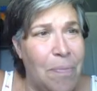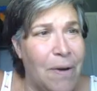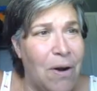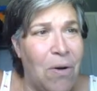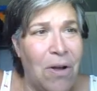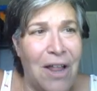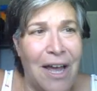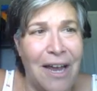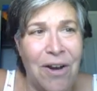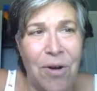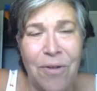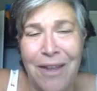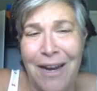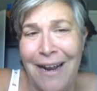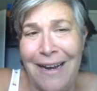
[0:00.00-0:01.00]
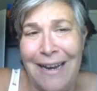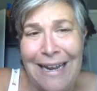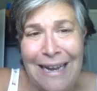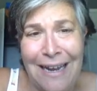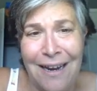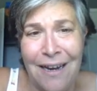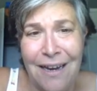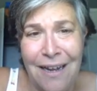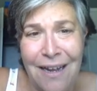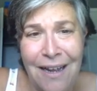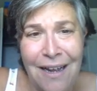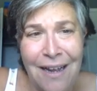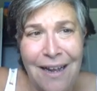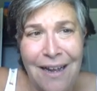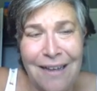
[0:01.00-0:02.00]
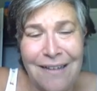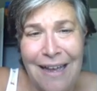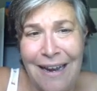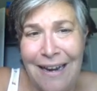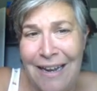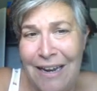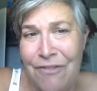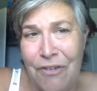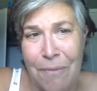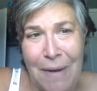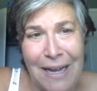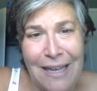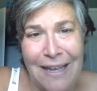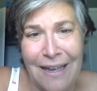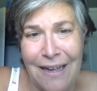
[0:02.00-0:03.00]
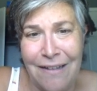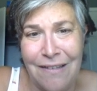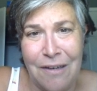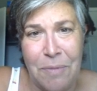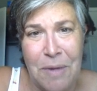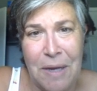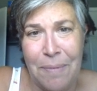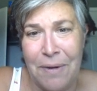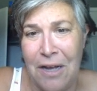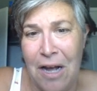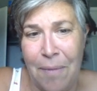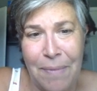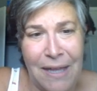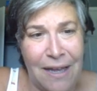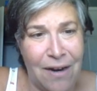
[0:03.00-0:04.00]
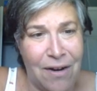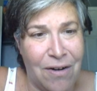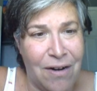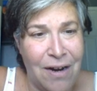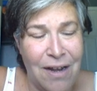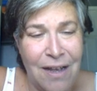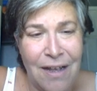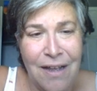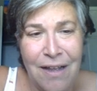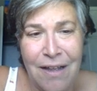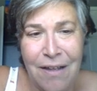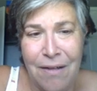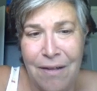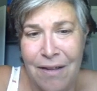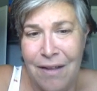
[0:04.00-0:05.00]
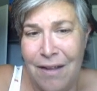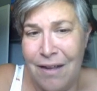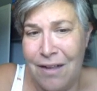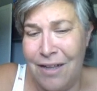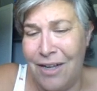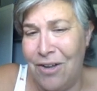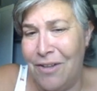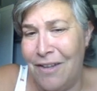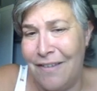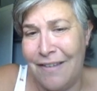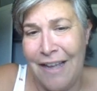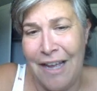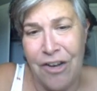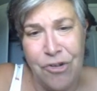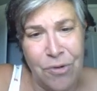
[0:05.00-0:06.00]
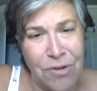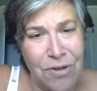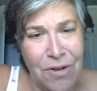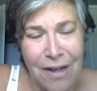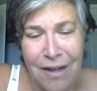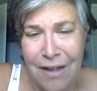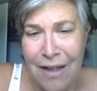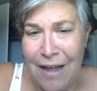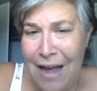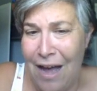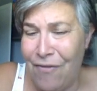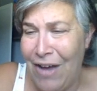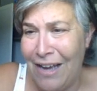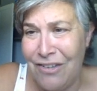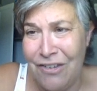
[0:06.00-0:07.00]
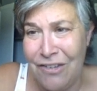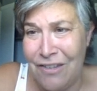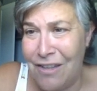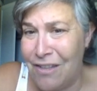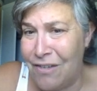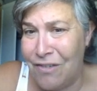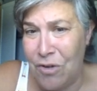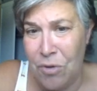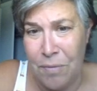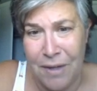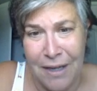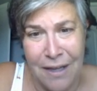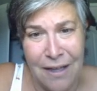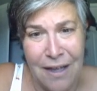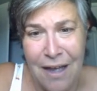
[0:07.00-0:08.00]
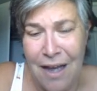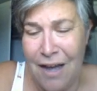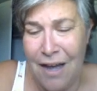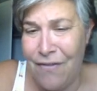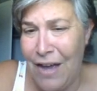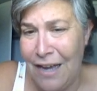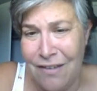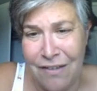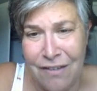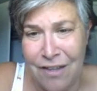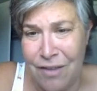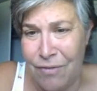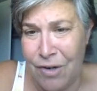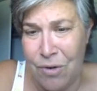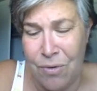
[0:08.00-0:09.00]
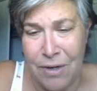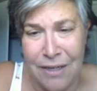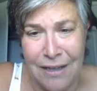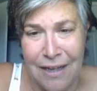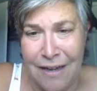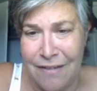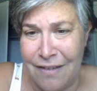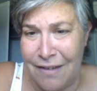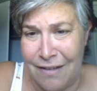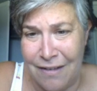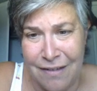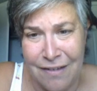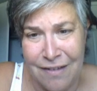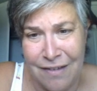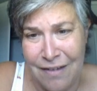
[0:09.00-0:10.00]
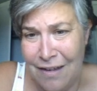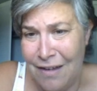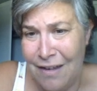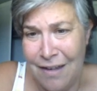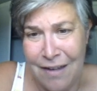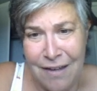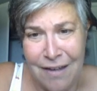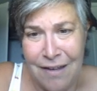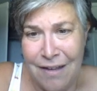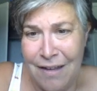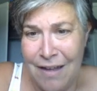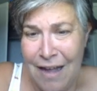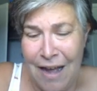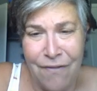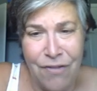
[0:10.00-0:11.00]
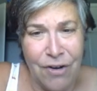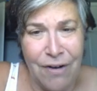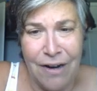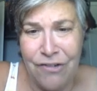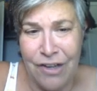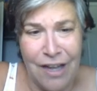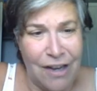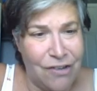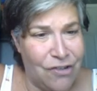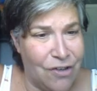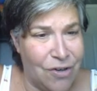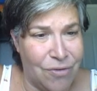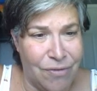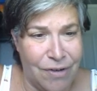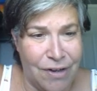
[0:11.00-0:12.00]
But all I know that I need is I need for my kids to be able to come here, click on the schedule, have access to the Zoom link, have access to the recorded lessons, have their educational